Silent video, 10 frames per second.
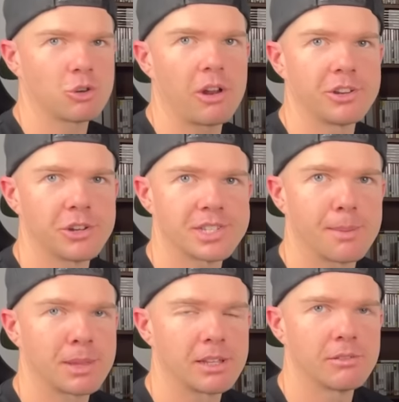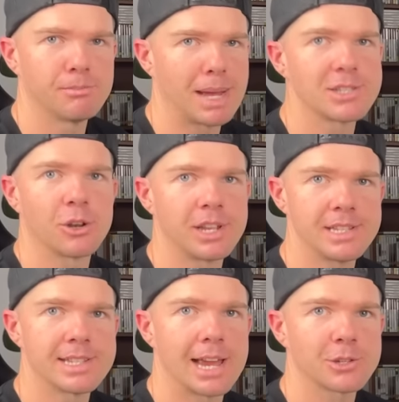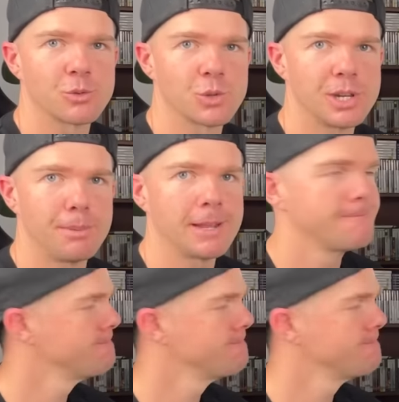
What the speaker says: trying to do something based on international shipping.